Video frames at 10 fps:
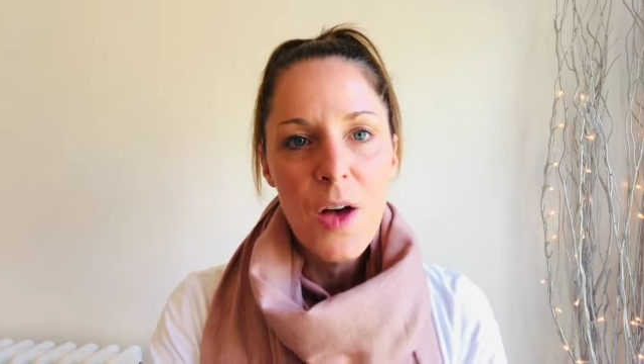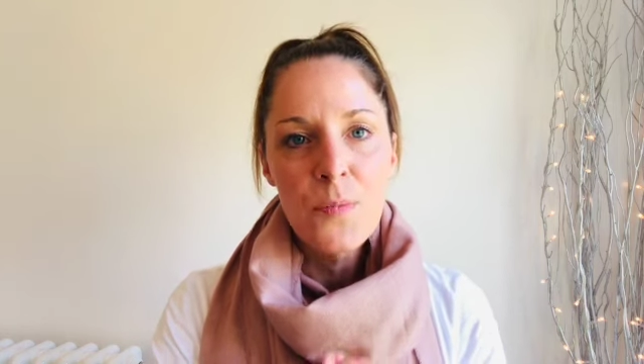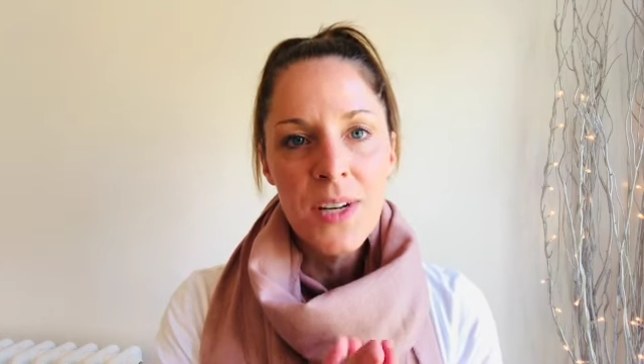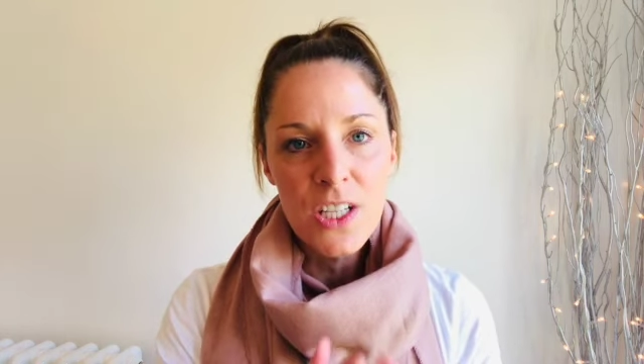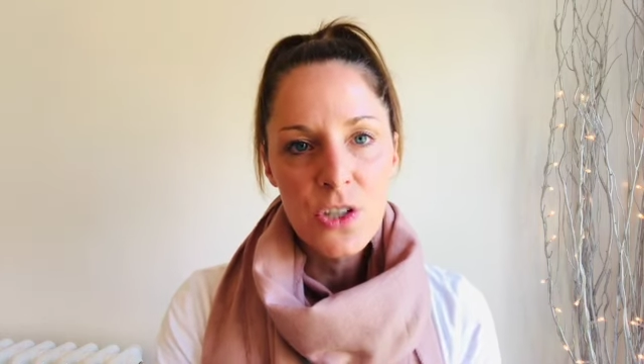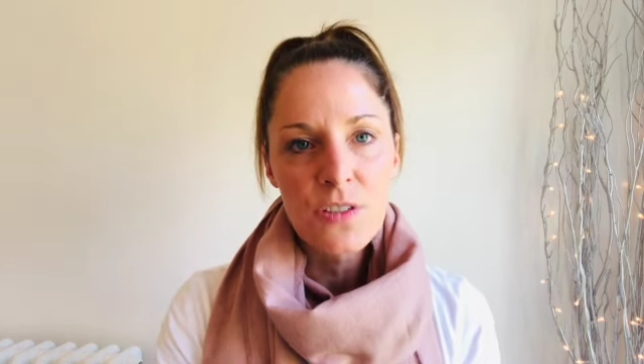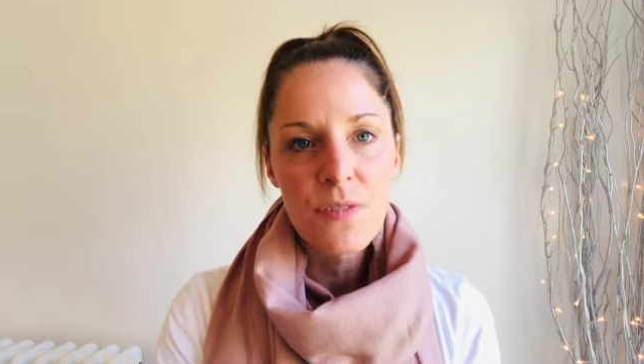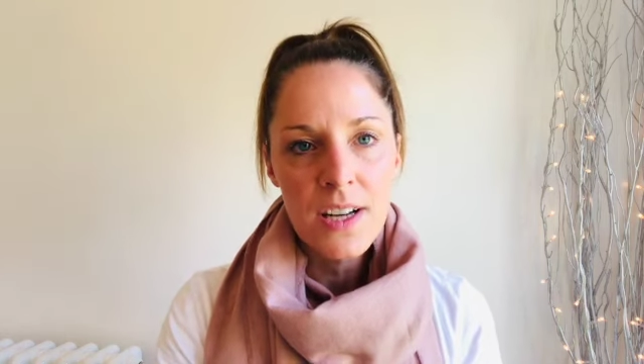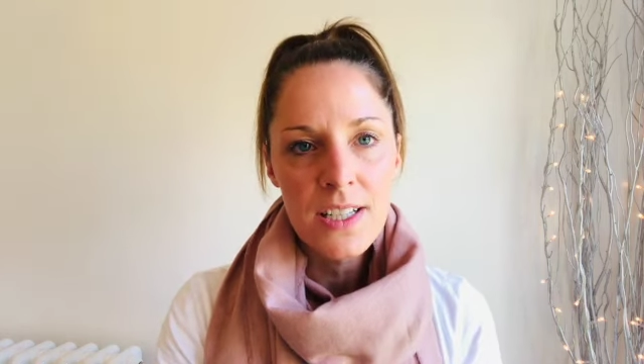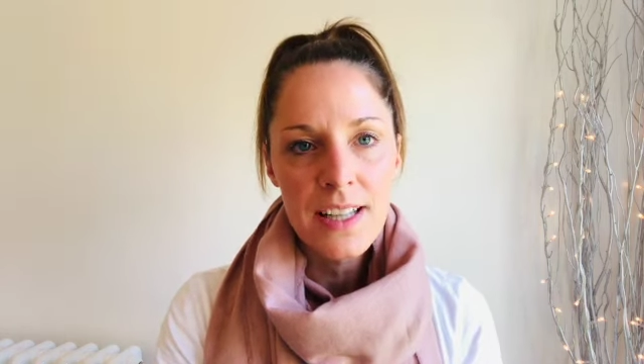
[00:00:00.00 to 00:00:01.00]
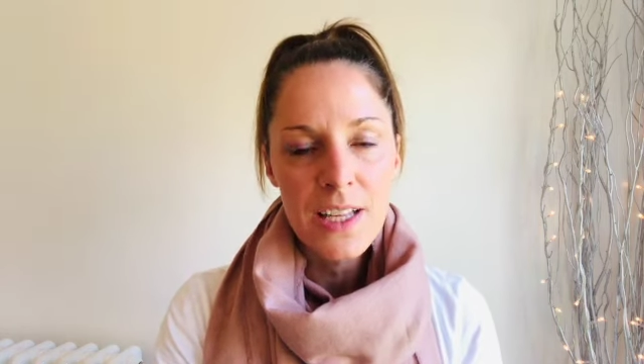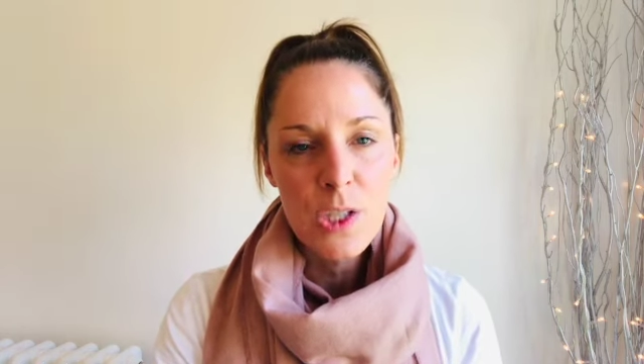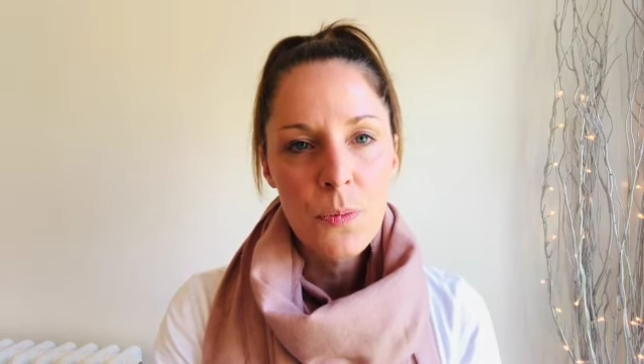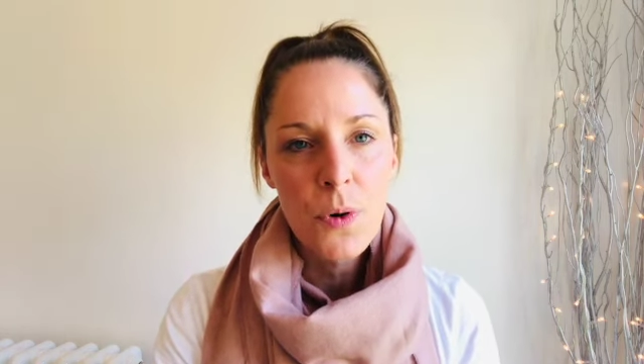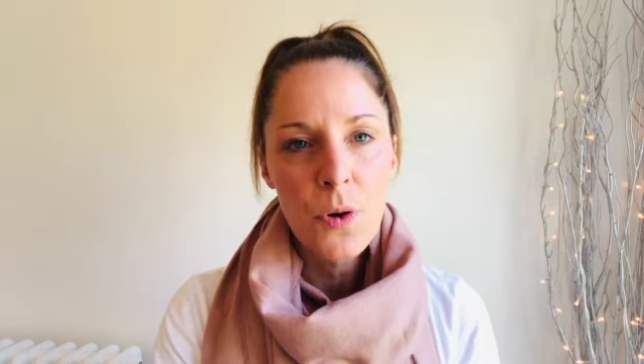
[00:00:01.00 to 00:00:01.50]
But it's just finding that
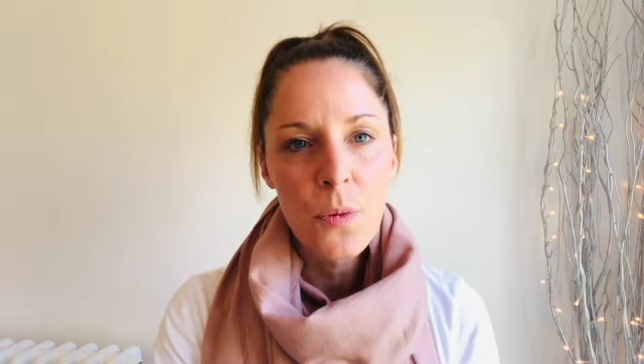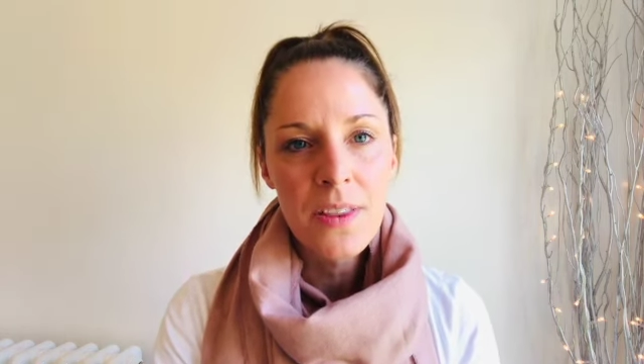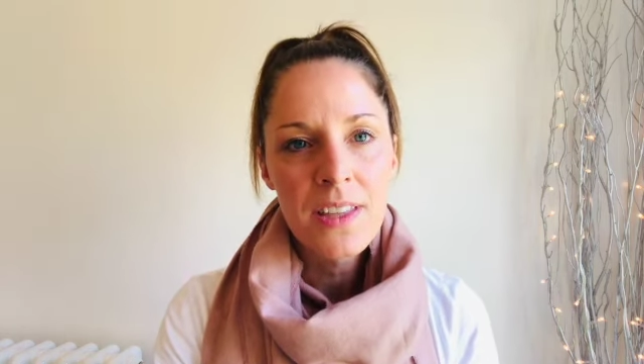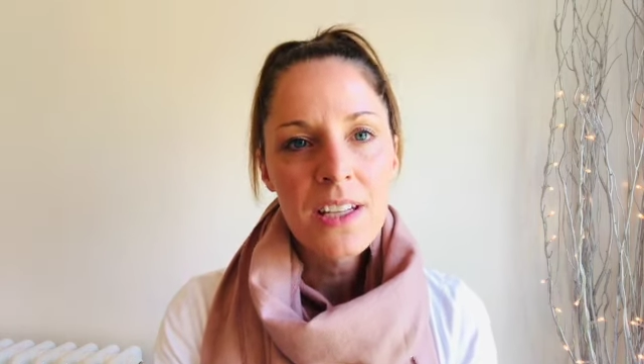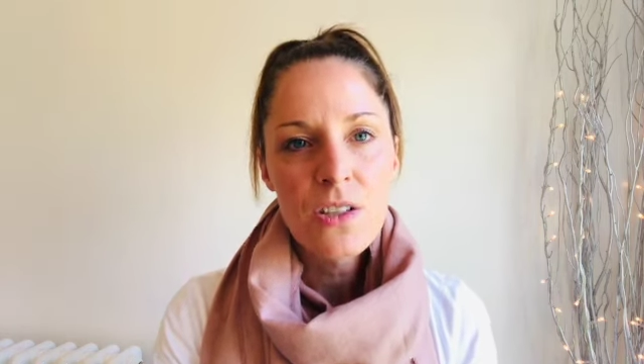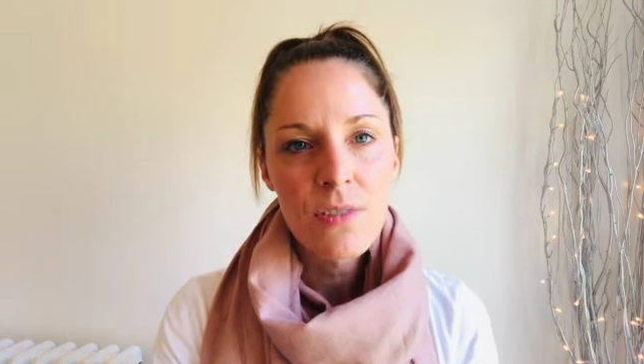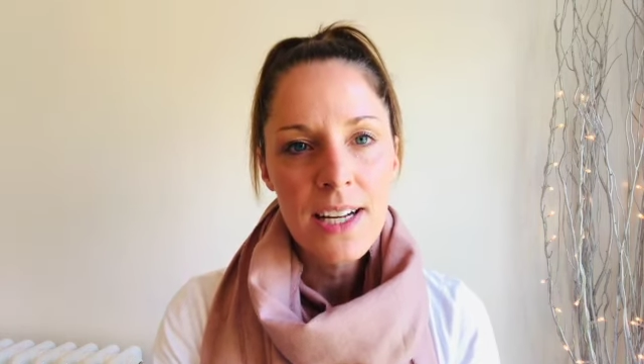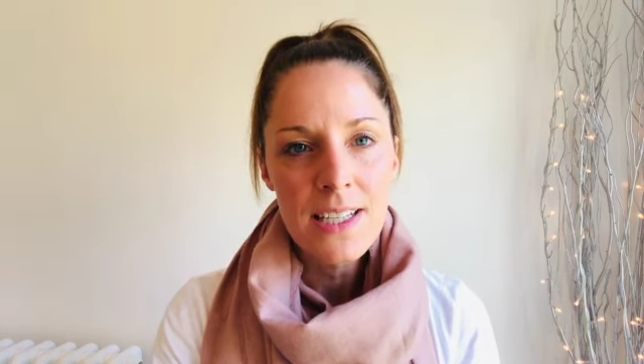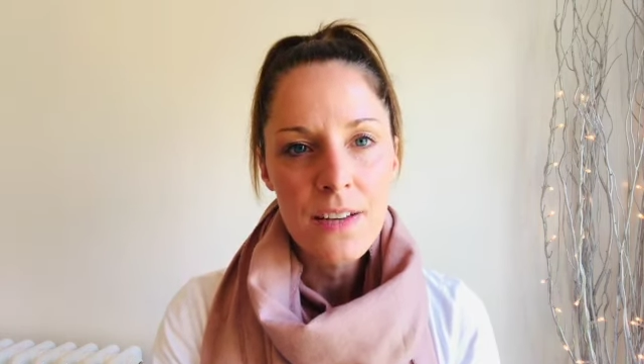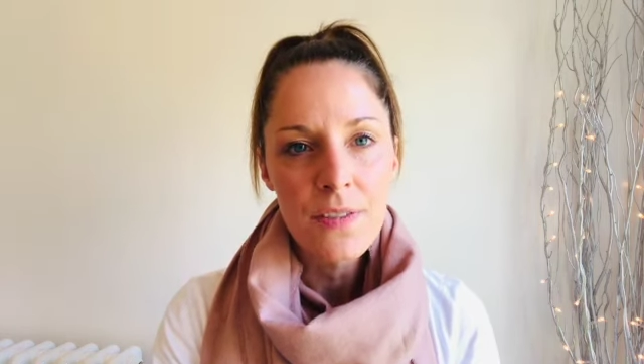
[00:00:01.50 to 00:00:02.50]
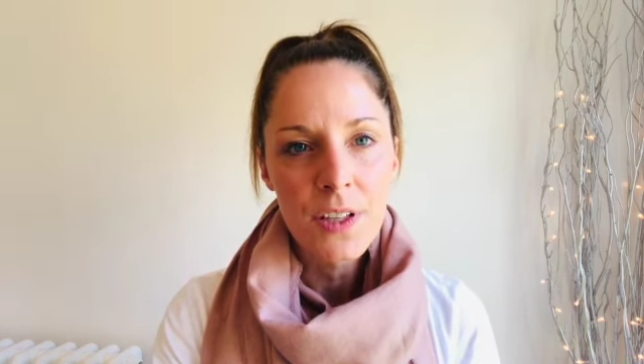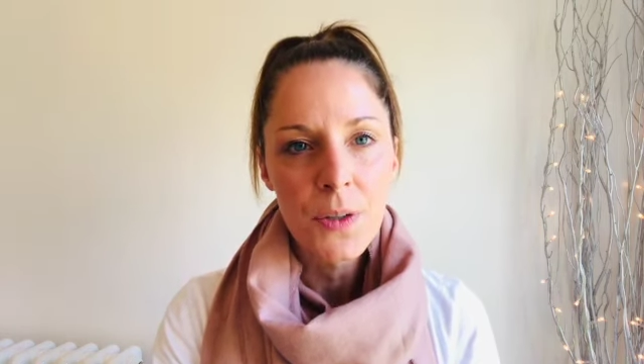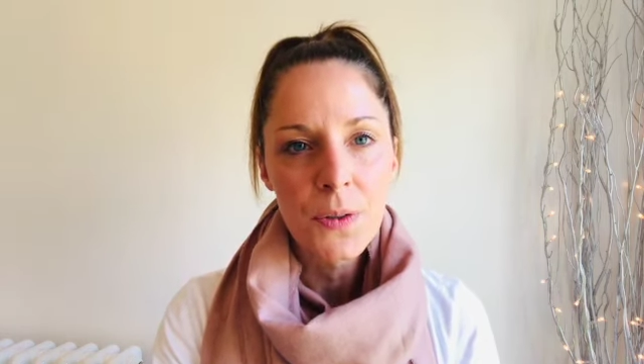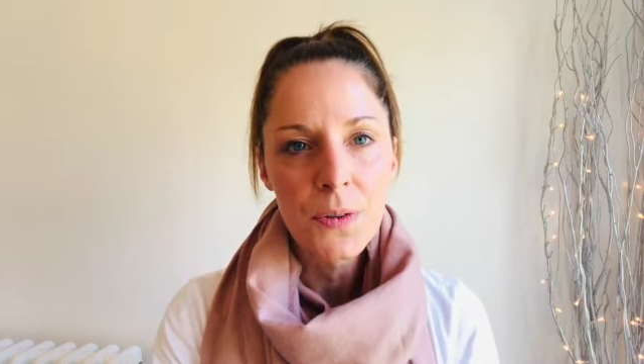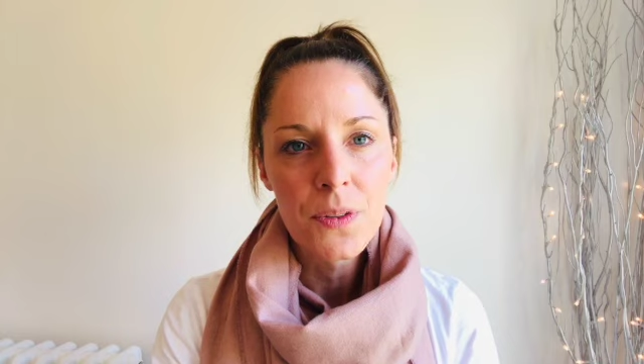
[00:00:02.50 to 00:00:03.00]
support. When things are really
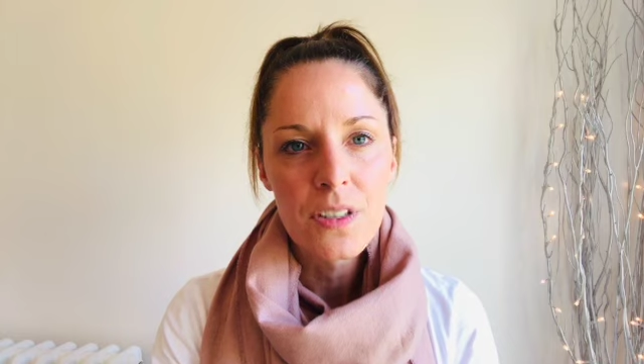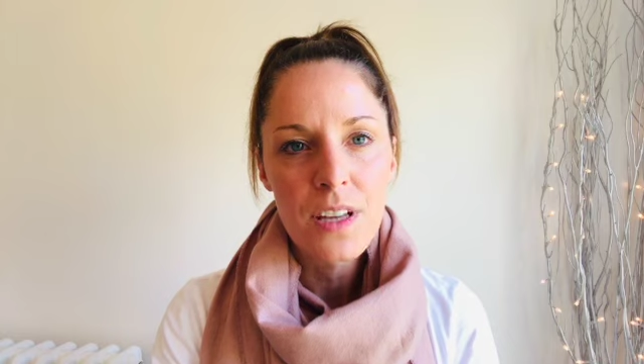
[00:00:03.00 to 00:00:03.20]
difficult,